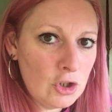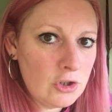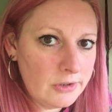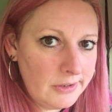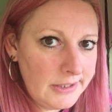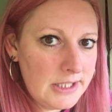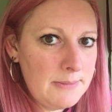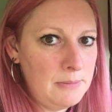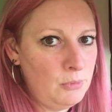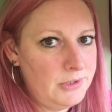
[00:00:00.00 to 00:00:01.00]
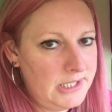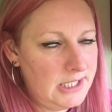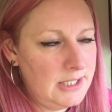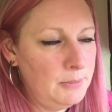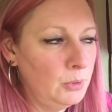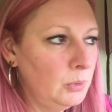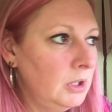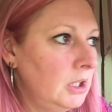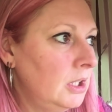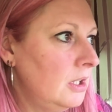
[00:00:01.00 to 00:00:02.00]
trying to be more sensible,
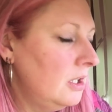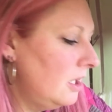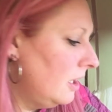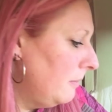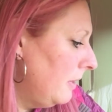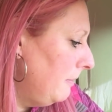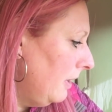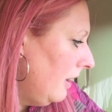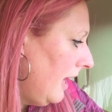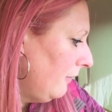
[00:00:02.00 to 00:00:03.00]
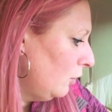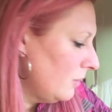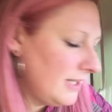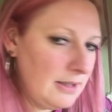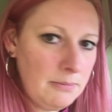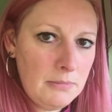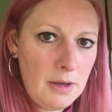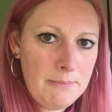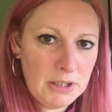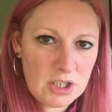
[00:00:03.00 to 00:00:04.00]
but I have got some
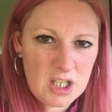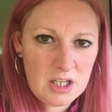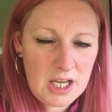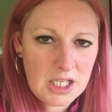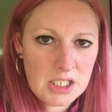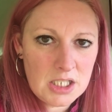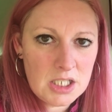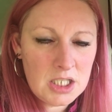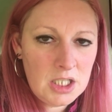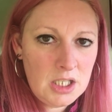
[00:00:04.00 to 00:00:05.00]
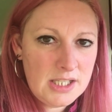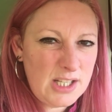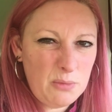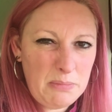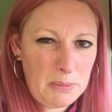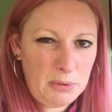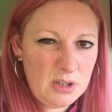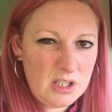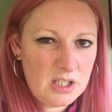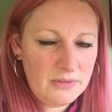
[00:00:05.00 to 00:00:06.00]
butter and salt and pepper
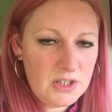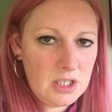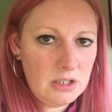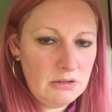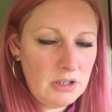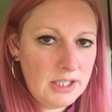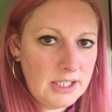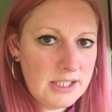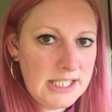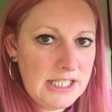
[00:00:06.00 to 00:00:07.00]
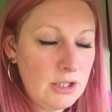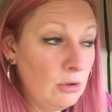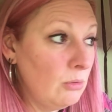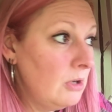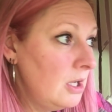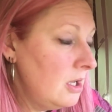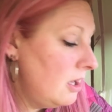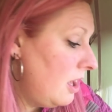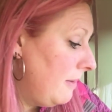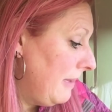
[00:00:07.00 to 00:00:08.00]
and stuff to like season it all,
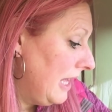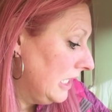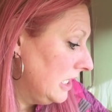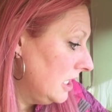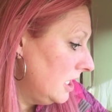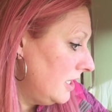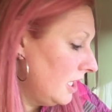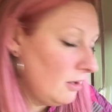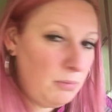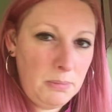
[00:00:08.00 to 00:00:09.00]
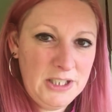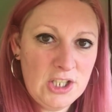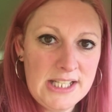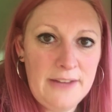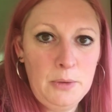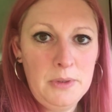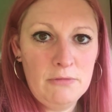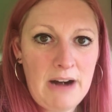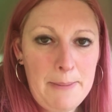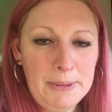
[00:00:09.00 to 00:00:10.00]
and then I'll probably just have it with
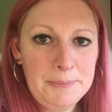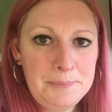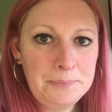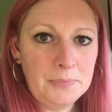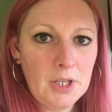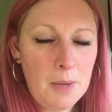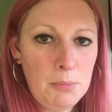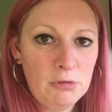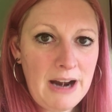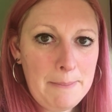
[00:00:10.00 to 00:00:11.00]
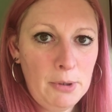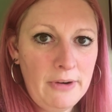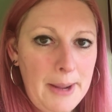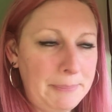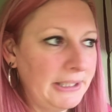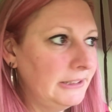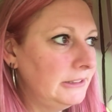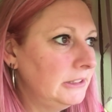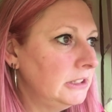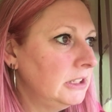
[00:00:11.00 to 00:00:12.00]
a wrap. Barap.
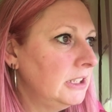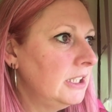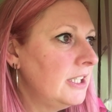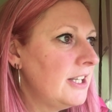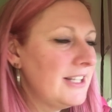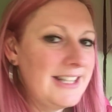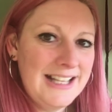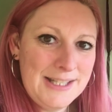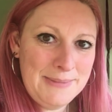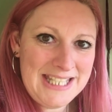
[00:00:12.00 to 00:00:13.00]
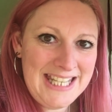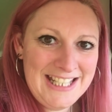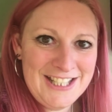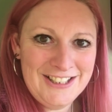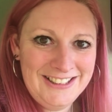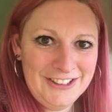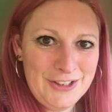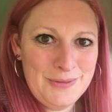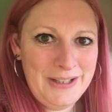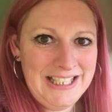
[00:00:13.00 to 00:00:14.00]
So that's my tea tonight. I
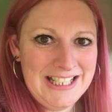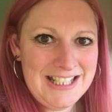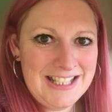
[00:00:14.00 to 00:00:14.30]
can't wait.